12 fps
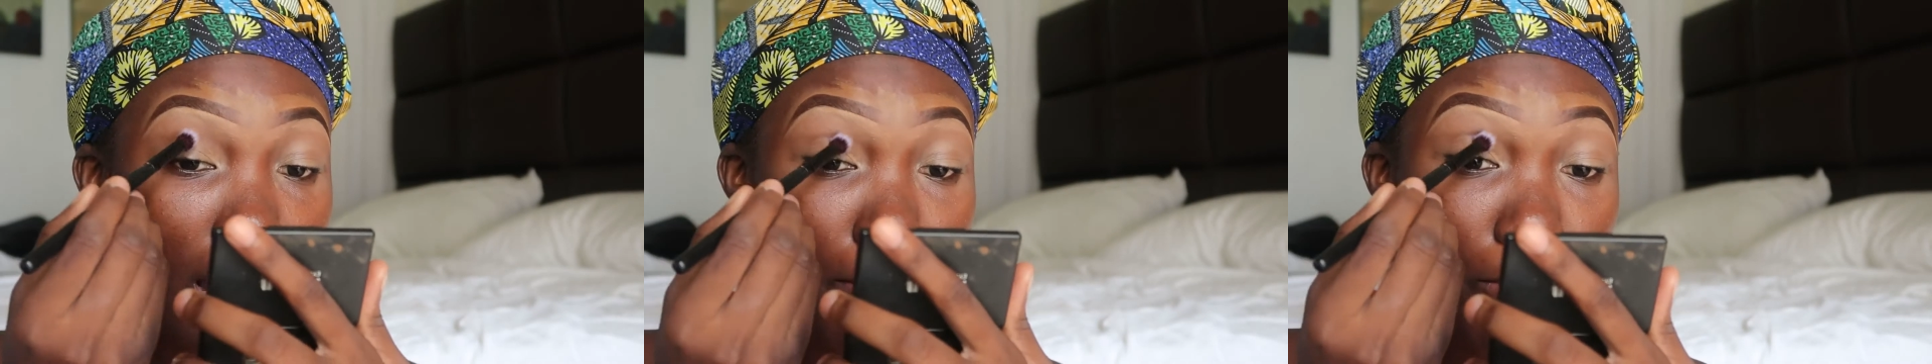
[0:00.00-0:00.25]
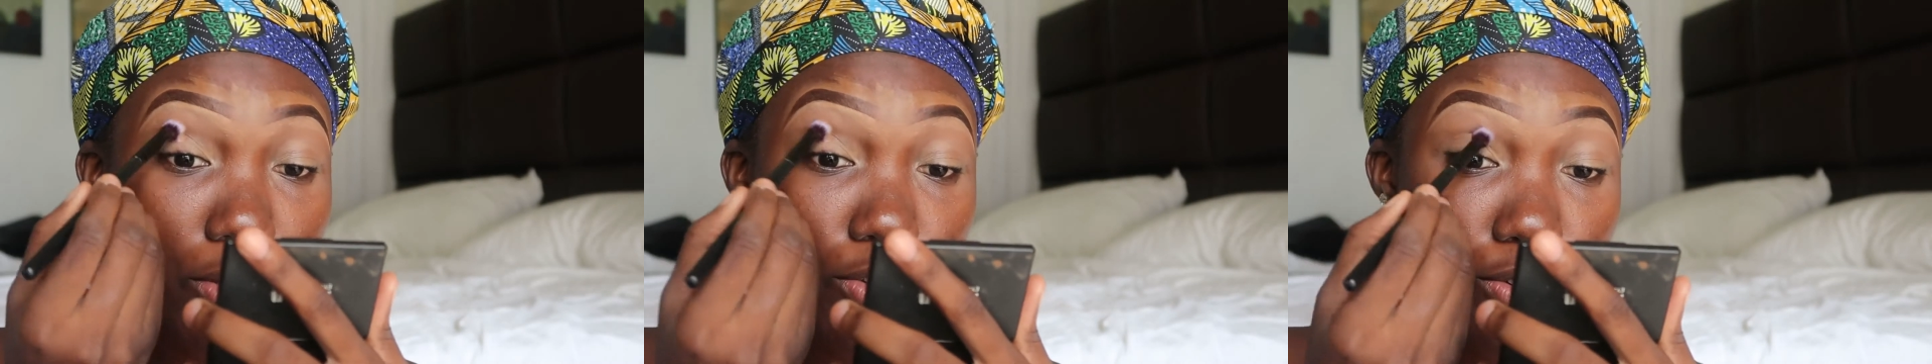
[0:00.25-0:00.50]

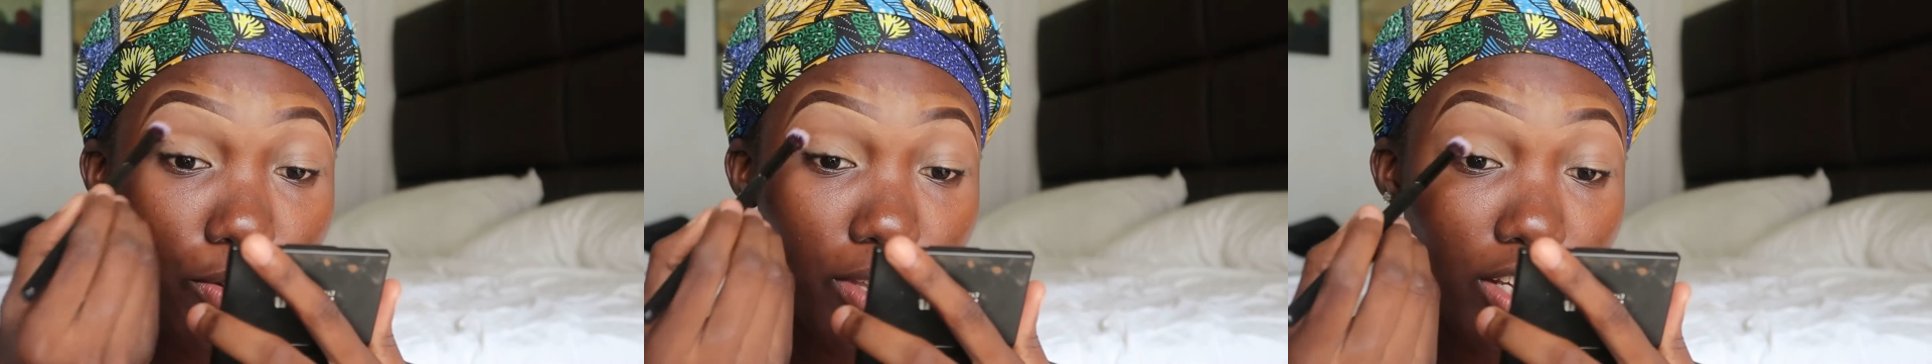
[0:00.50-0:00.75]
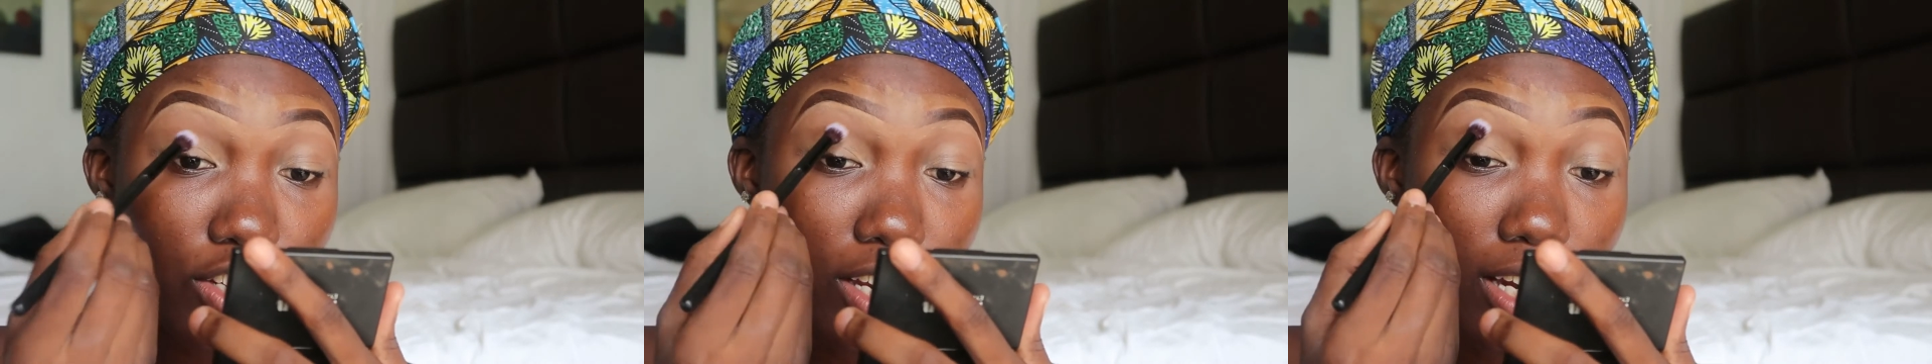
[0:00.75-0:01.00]
I'm going to go
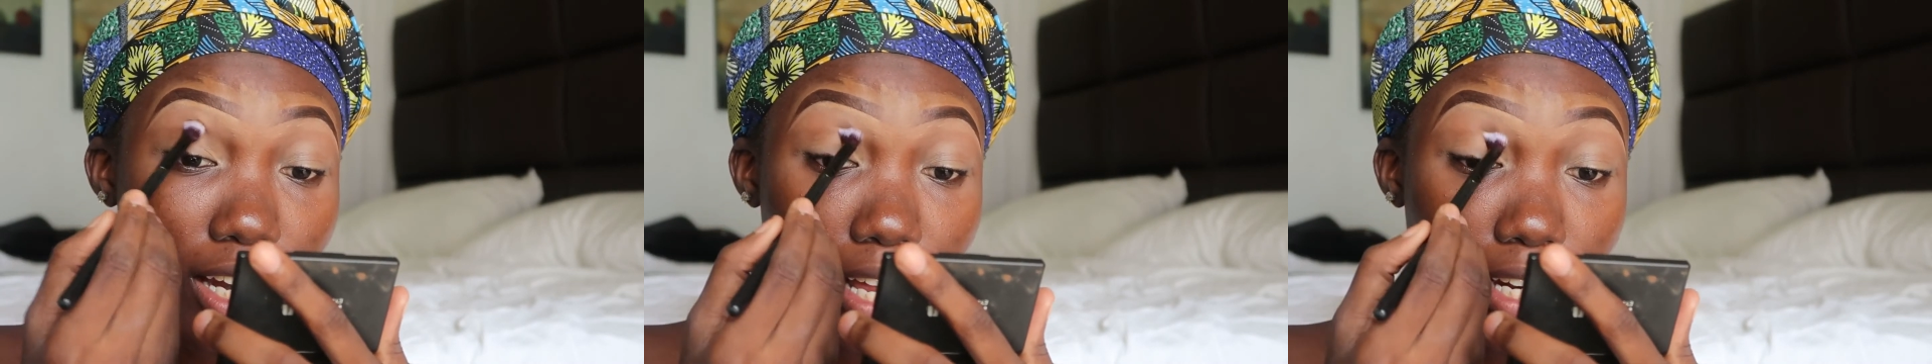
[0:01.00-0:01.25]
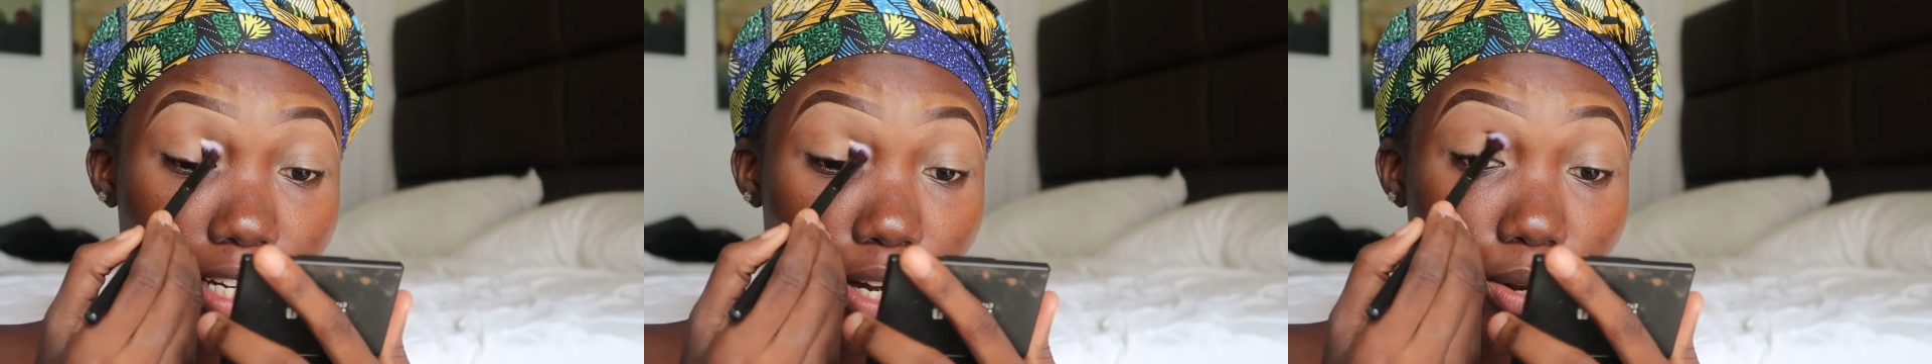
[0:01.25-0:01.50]
with a shade
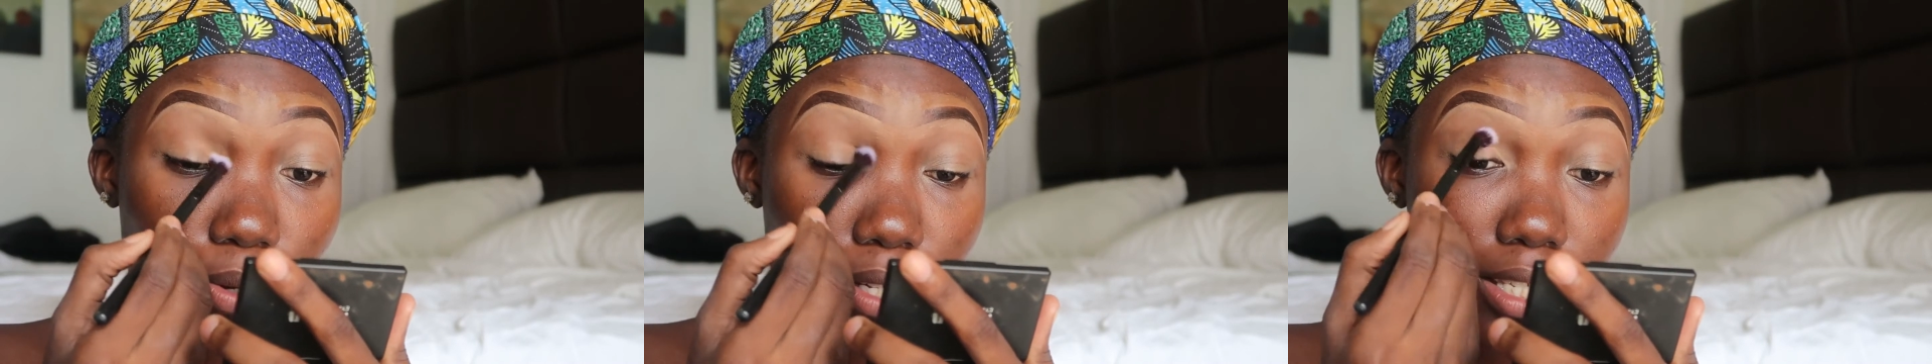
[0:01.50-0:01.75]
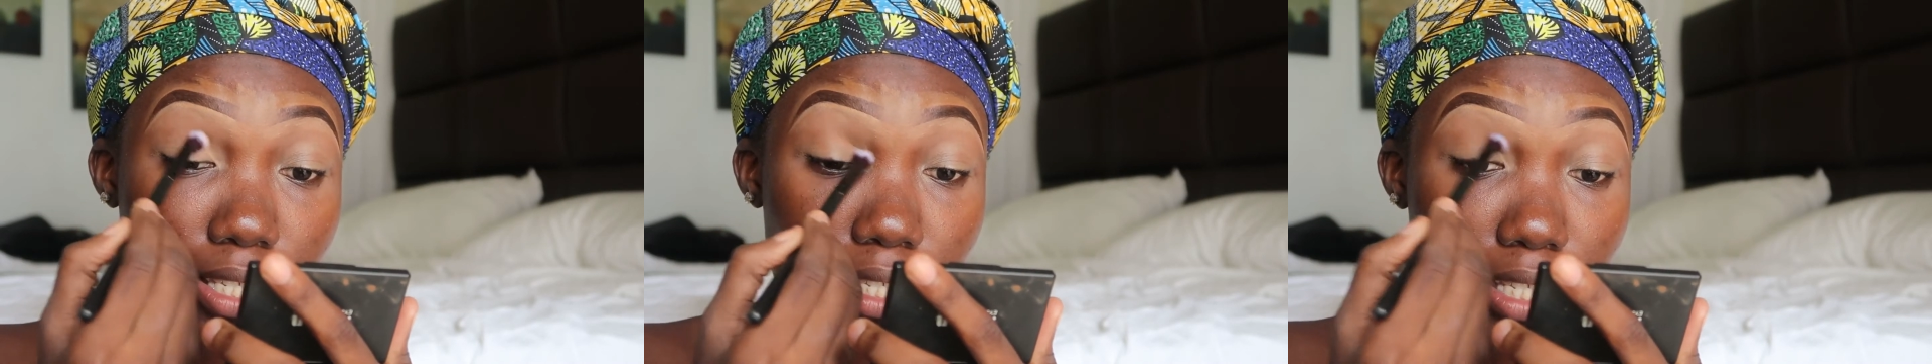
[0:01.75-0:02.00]
that
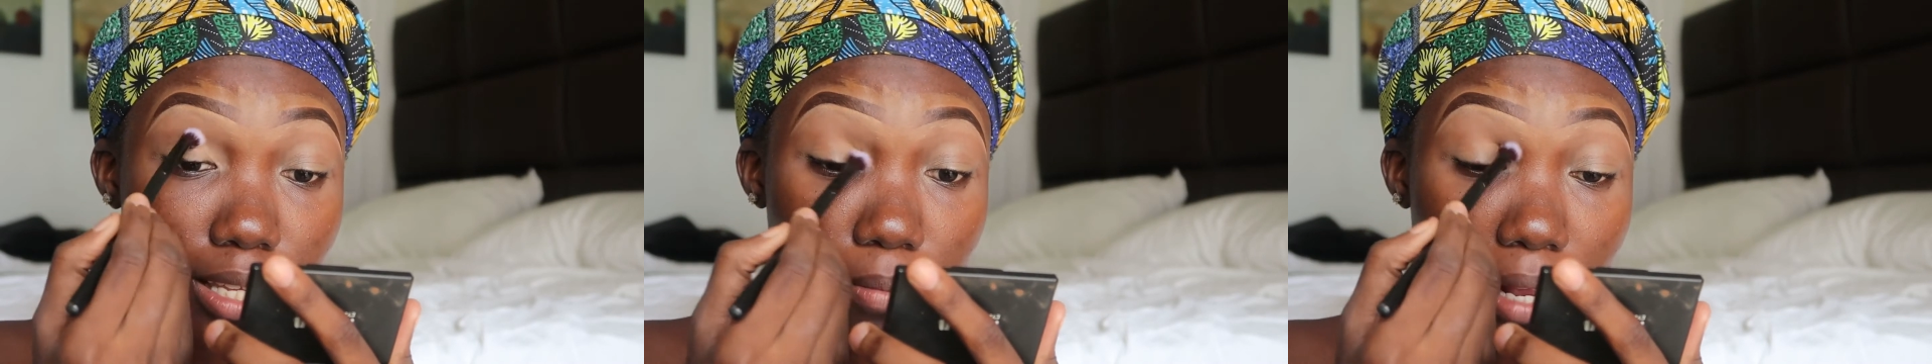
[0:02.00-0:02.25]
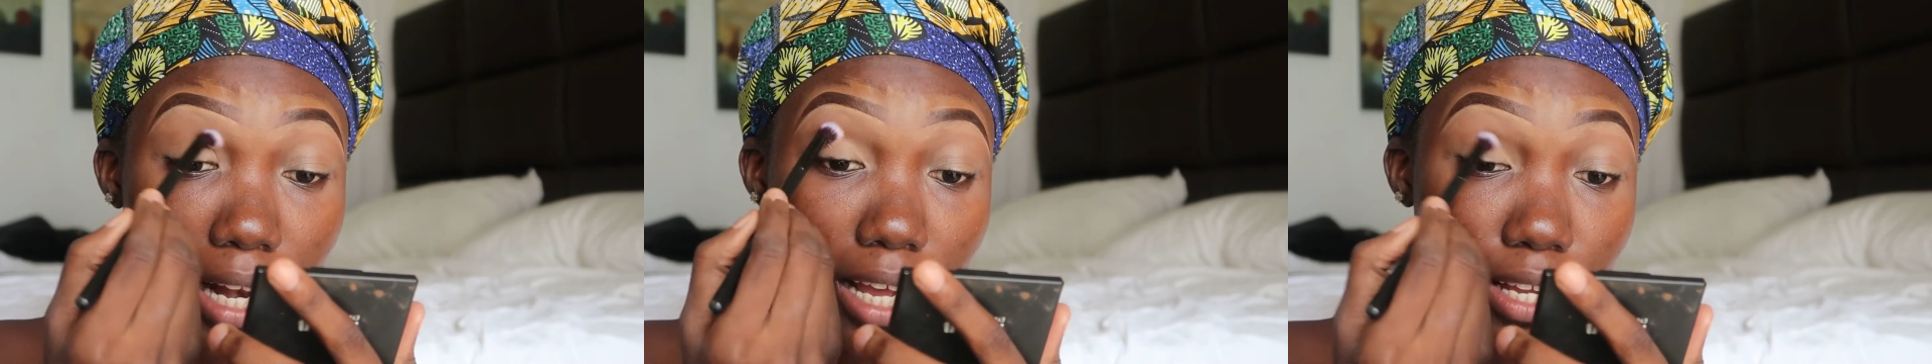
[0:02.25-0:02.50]
looks
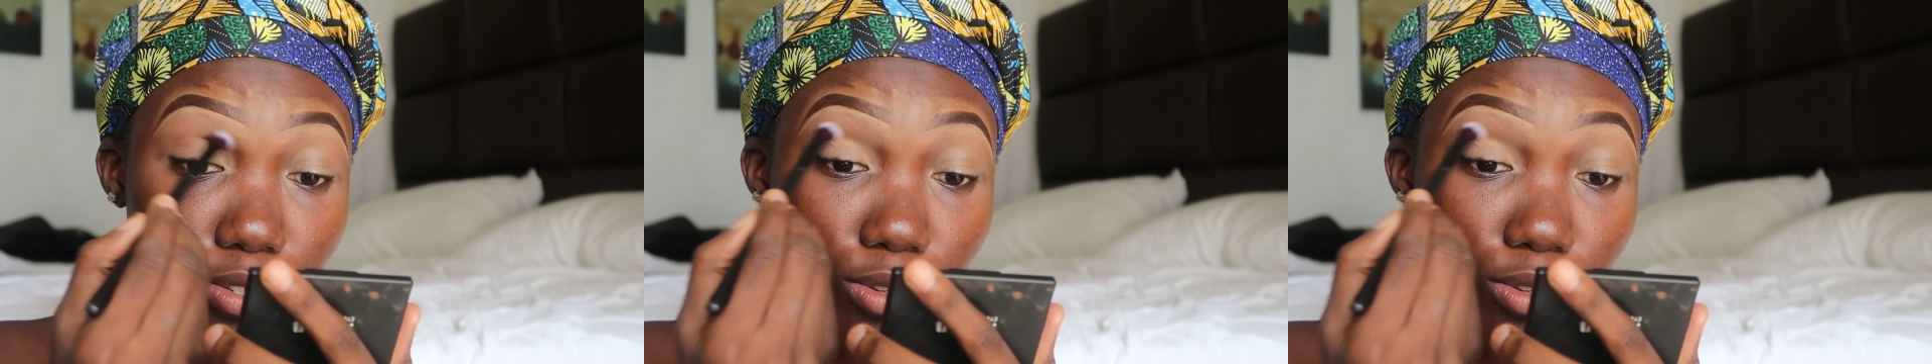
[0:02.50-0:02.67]
similar